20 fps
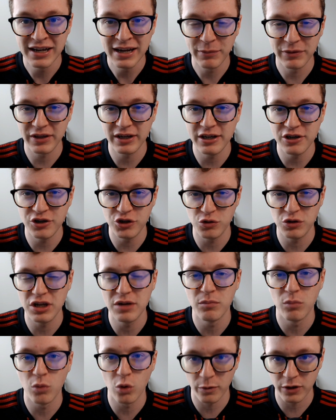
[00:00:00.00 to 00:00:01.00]
but then as you
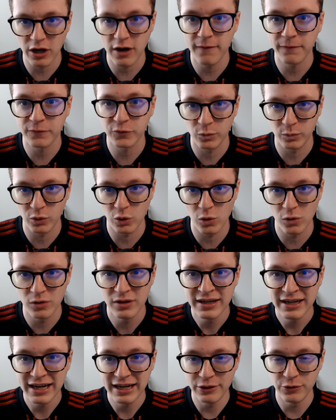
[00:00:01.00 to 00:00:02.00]
get more comfortable
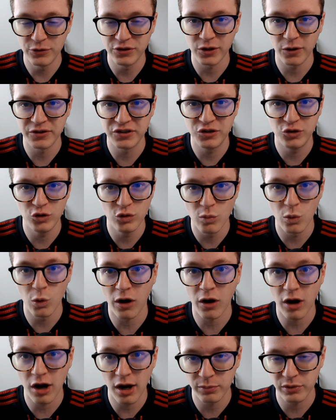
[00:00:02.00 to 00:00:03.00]
and you start to do
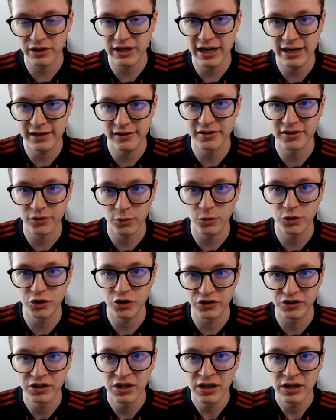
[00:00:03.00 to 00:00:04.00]
complicated
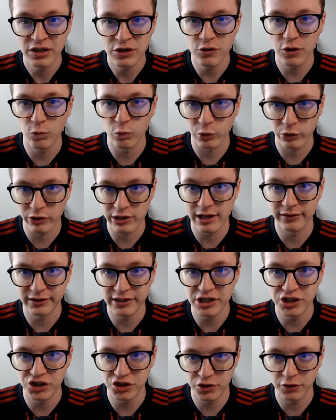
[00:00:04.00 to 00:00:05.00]
searches, you can really
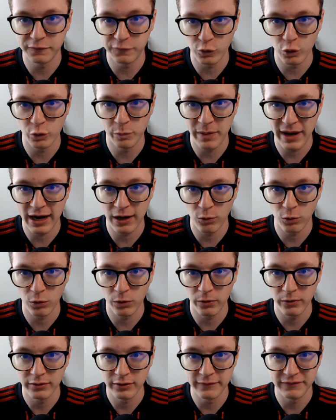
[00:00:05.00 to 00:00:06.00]
unleash the full
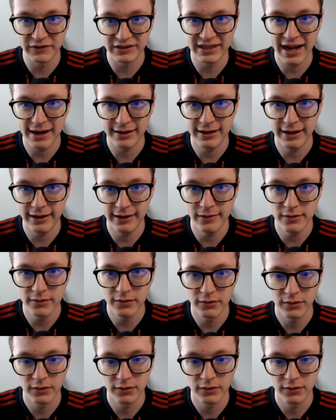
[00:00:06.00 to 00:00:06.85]
power of Stathead.